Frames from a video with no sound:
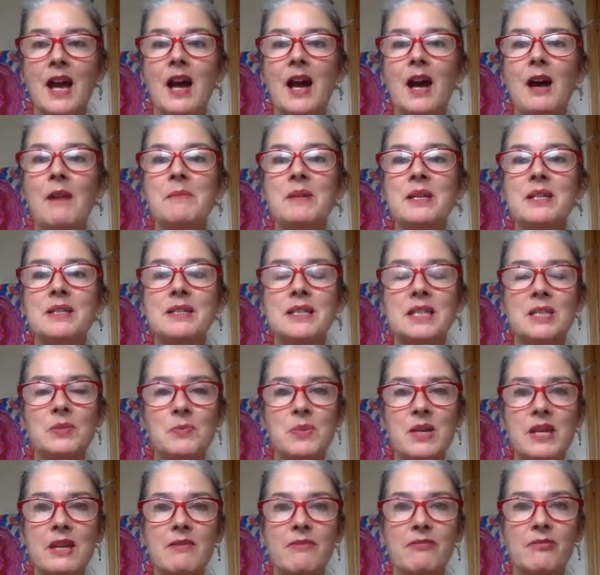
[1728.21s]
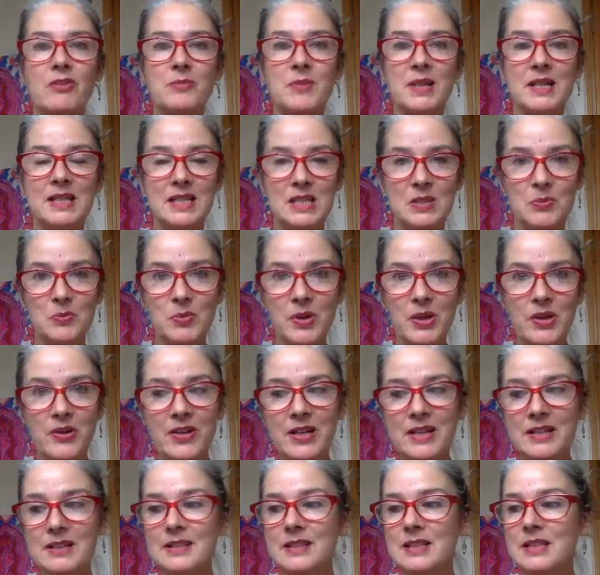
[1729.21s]
I'm going to speak from
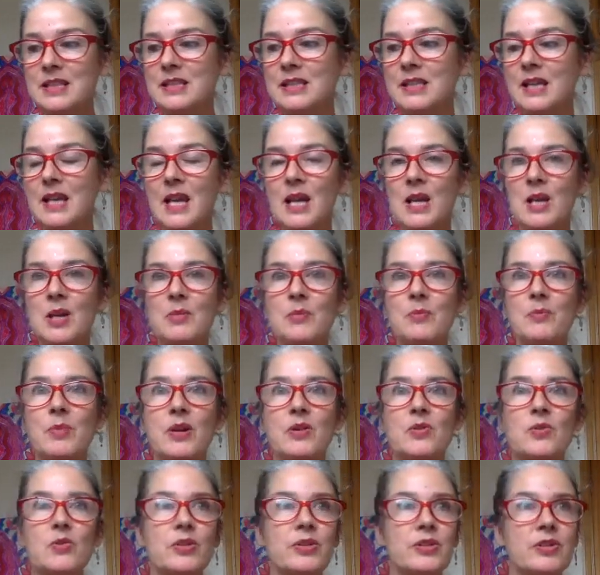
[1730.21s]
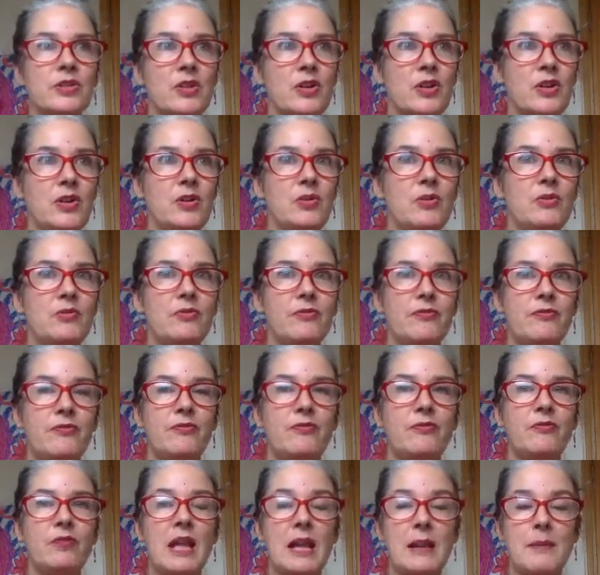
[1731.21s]
experience, but also
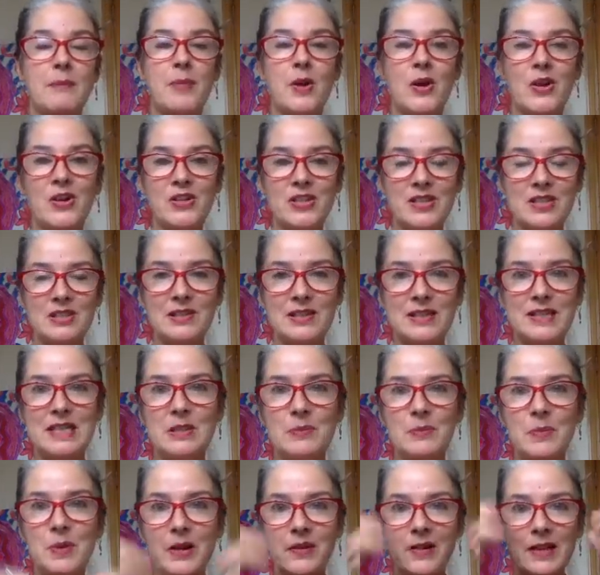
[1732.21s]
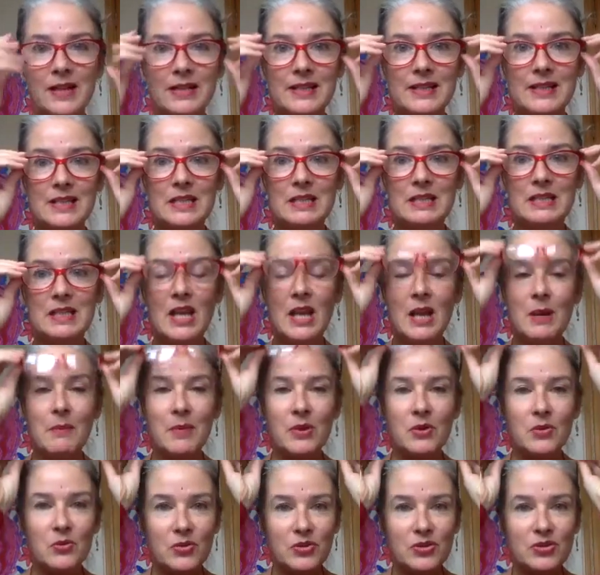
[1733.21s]
like personal experience,
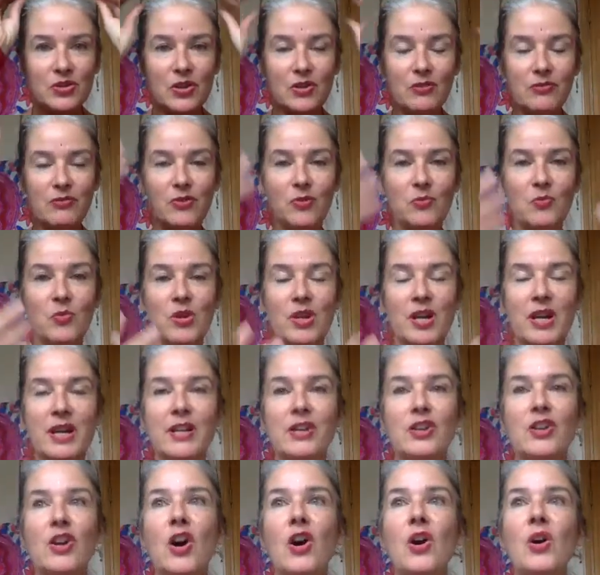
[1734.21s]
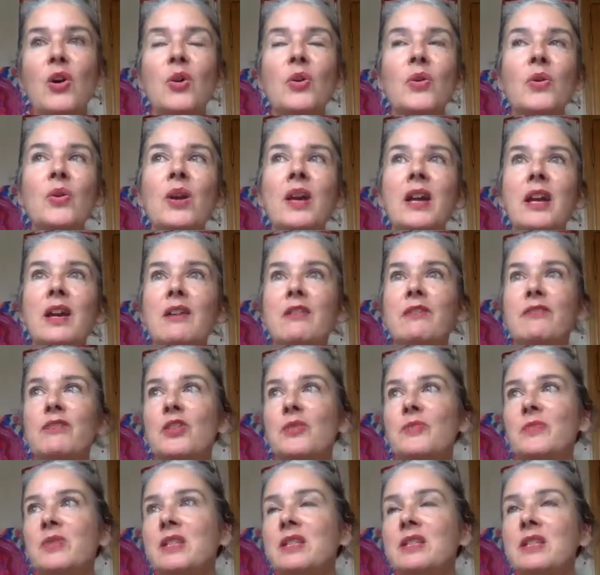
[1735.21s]
but also from what I know,
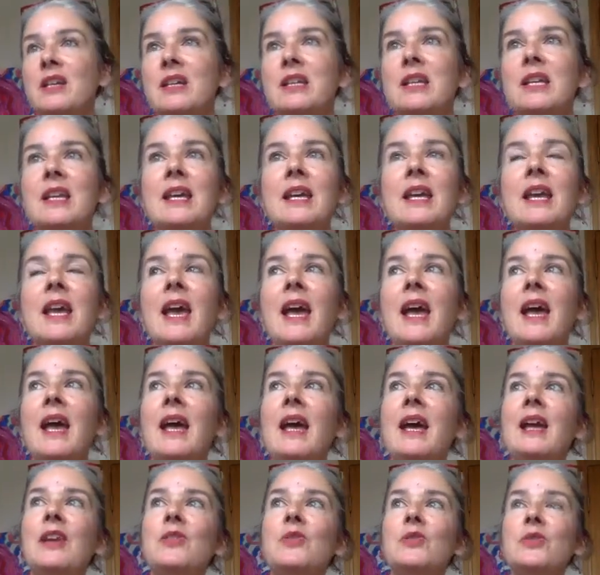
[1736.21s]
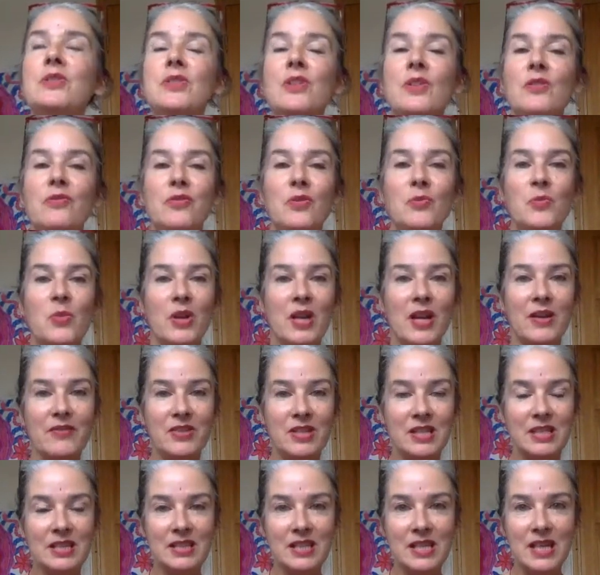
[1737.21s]
from study, and also from what I've
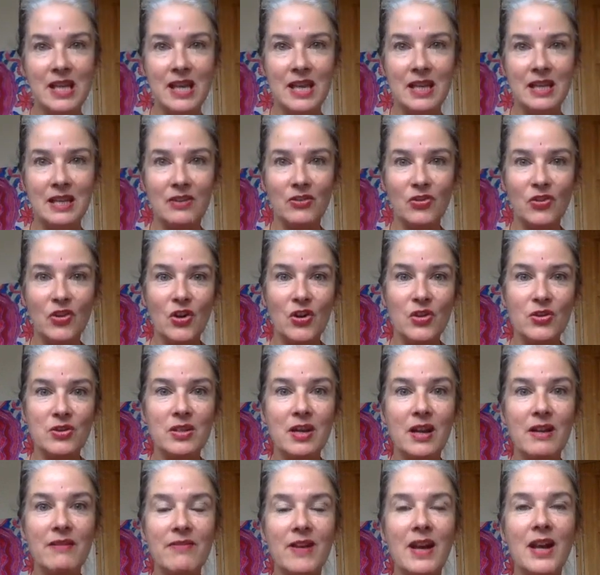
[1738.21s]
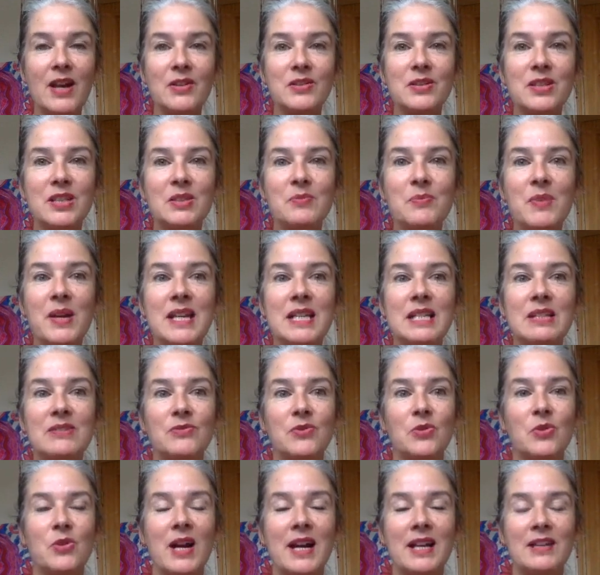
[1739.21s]
seen in those I've held space
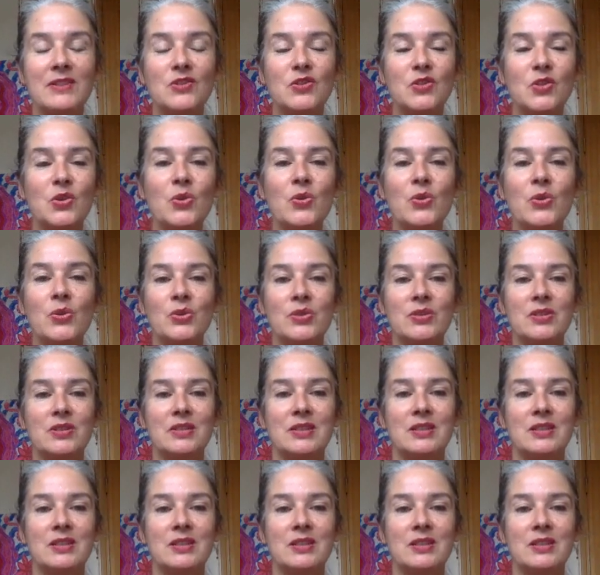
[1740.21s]
for and taught.